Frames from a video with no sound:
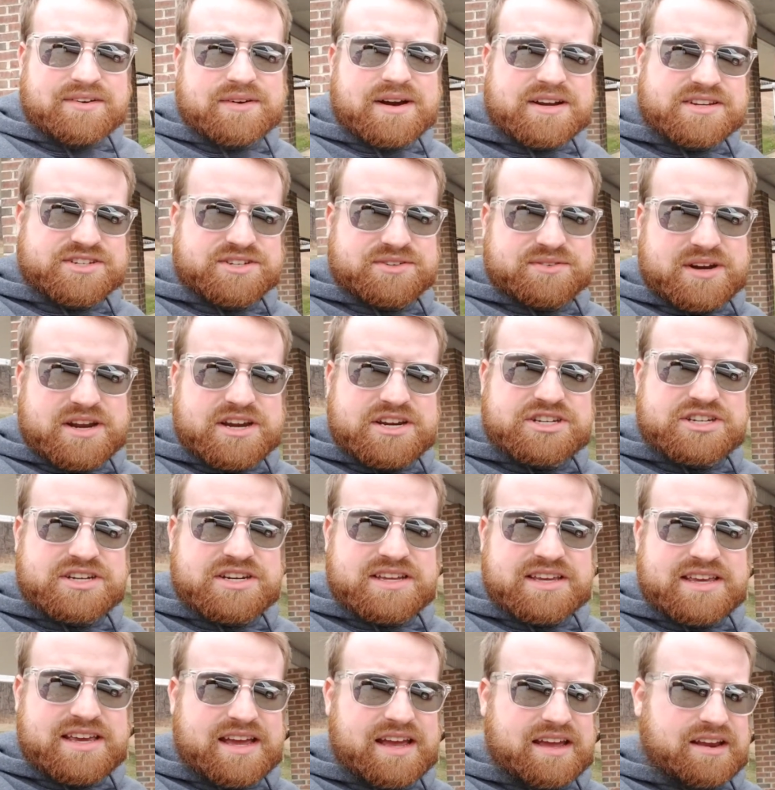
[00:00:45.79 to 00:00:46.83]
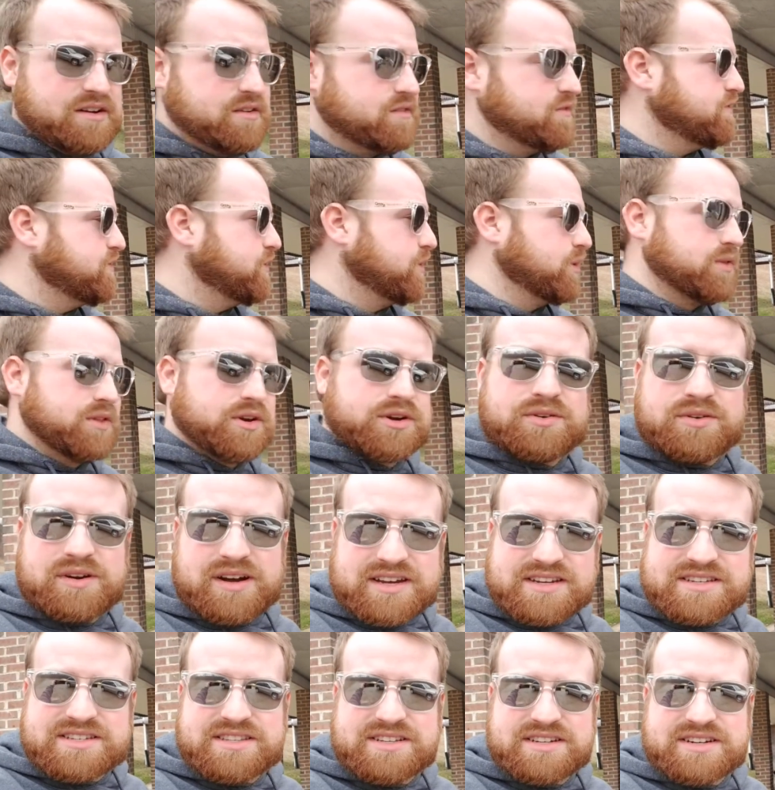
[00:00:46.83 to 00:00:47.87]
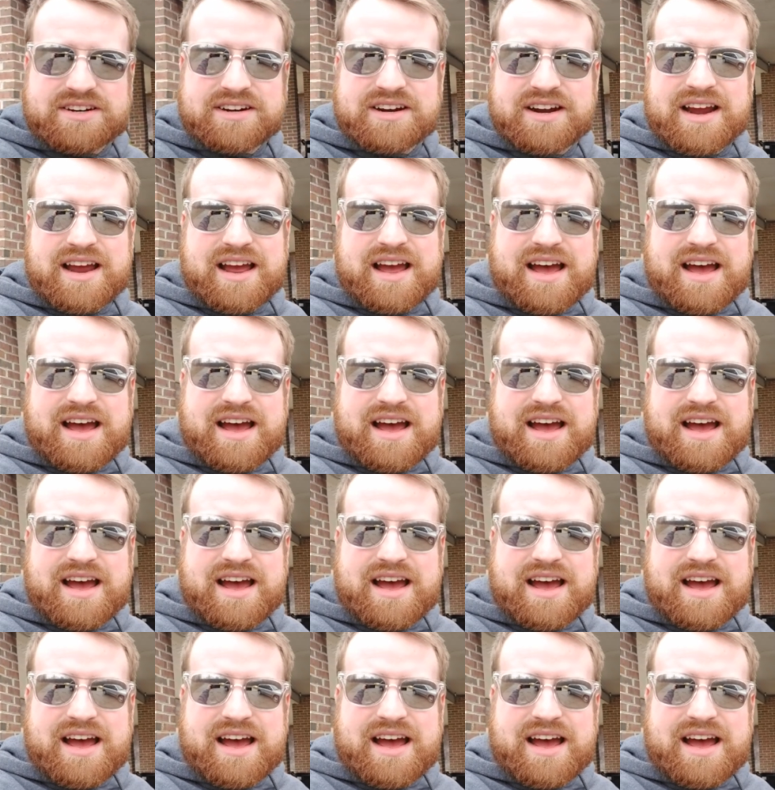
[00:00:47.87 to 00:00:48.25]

restoration kit for the Chrysler.